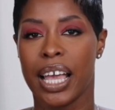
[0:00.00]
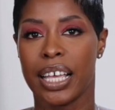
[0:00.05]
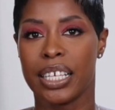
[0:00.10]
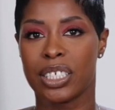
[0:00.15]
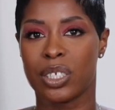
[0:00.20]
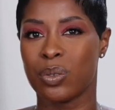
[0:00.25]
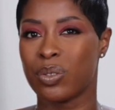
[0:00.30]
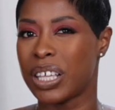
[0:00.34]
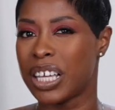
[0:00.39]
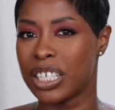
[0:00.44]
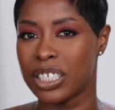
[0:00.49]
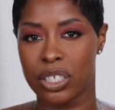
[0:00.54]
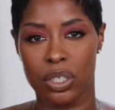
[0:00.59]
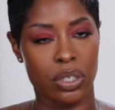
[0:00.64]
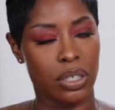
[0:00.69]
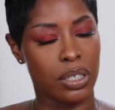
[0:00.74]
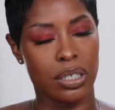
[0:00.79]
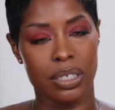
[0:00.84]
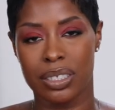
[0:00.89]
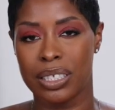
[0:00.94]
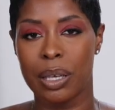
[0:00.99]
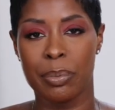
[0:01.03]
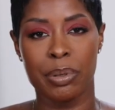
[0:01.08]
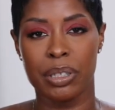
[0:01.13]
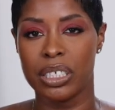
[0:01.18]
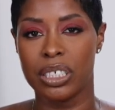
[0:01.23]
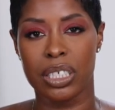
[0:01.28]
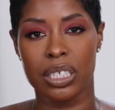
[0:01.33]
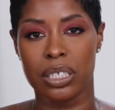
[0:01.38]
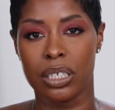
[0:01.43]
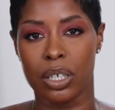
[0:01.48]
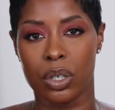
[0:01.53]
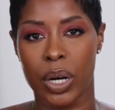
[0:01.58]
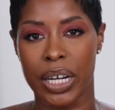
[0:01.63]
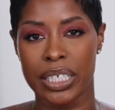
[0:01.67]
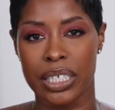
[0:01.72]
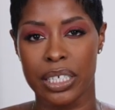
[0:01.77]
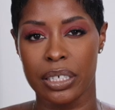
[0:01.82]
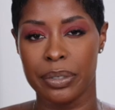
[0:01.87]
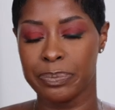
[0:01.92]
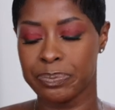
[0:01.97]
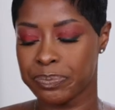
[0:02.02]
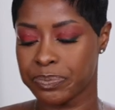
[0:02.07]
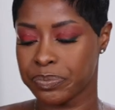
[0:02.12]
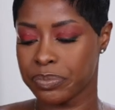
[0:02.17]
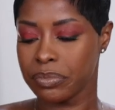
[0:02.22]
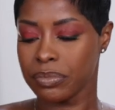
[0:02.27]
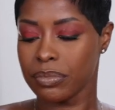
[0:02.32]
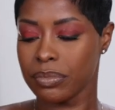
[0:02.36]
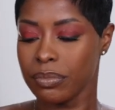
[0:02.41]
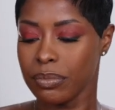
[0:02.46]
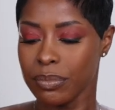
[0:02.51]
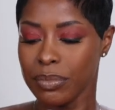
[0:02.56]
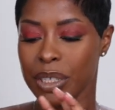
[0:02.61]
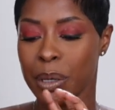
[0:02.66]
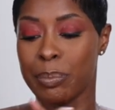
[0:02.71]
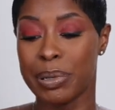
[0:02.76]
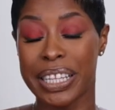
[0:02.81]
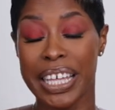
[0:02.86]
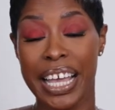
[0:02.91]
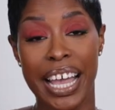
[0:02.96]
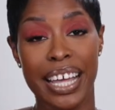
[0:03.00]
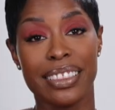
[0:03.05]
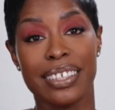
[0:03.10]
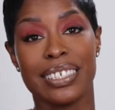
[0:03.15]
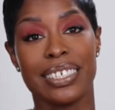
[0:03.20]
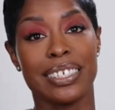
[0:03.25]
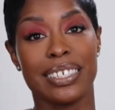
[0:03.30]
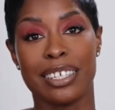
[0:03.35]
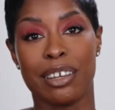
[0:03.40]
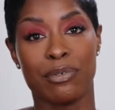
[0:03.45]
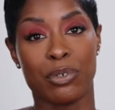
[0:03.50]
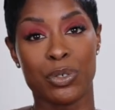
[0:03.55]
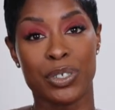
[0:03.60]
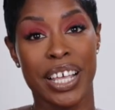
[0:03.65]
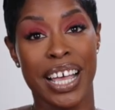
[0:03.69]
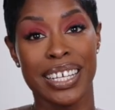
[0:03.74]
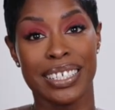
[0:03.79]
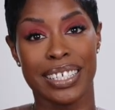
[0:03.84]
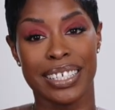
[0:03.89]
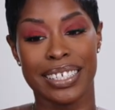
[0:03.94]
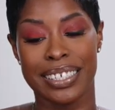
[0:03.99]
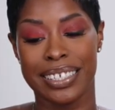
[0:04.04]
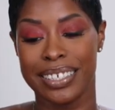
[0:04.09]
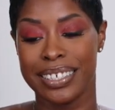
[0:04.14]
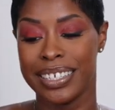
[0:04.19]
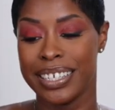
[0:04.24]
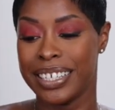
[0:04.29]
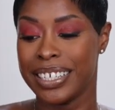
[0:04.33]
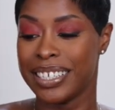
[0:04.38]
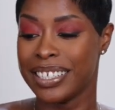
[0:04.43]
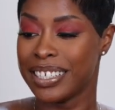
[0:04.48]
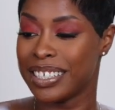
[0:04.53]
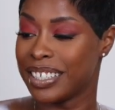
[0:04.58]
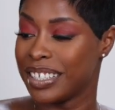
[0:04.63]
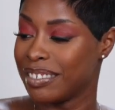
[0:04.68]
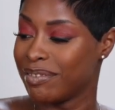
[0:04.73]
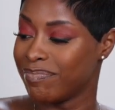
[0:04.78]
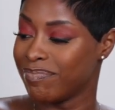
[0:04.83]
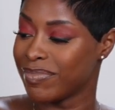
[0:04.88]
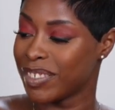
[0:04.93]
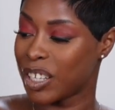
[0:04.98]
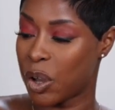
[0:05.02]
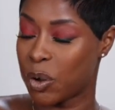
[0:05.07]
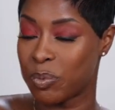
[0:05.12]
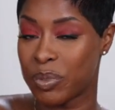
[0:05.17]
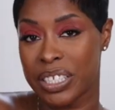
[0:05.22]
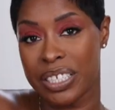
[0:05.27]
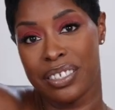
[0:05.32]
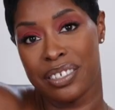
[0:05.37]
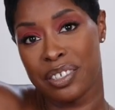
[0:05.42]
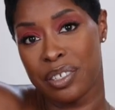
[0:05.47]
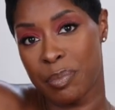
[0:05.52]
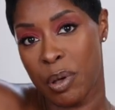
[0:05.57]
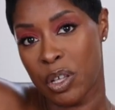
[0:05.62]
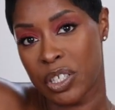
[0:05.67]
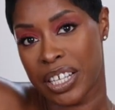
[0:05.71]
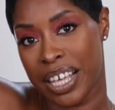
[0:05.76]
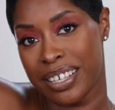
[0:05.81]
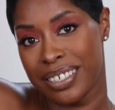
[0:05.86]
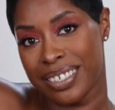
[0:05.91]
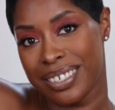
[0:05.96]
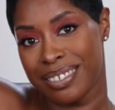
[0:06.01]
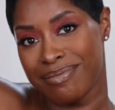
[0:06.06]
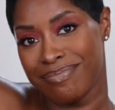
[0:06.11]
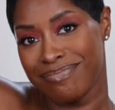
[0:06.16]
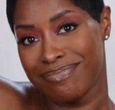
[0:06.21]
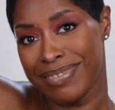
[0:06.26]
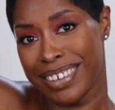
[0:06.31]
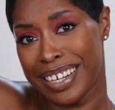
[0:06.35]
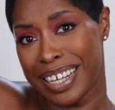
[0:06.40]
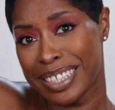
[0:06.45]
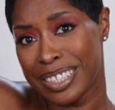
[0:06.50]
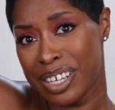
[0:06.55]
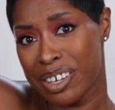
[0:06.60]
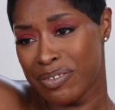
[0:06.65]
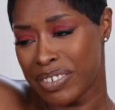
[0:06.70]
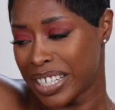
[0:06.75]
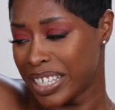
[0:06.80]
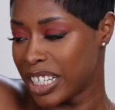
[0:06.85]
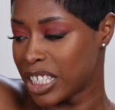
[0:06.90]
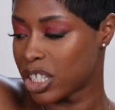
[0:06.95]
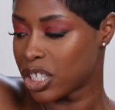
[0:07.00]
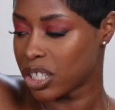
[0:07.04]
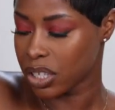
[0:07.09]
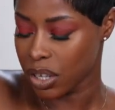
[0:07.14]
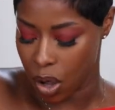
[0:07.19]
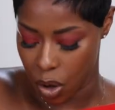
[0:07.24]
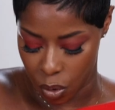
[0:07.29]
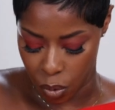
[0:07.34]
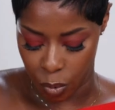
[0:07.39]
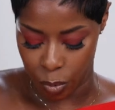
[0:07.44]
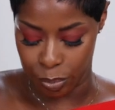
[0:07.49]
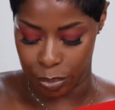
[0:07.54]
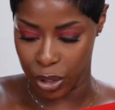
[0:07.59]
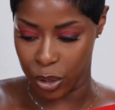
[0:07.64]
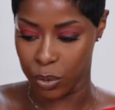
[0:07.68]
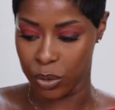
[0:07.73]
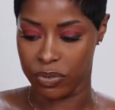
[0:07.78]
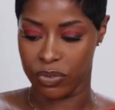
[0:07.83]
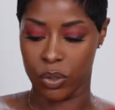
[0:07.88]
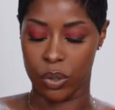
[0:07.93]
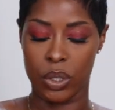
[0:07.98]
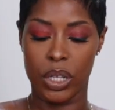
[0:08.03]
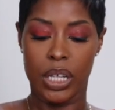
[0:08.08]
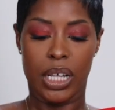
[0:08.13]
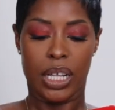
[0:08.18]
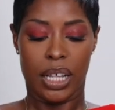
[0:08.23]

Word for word: So things typically just look crazy. But they had this in several sizes. So this is a small size and I love it. It's so beautiful.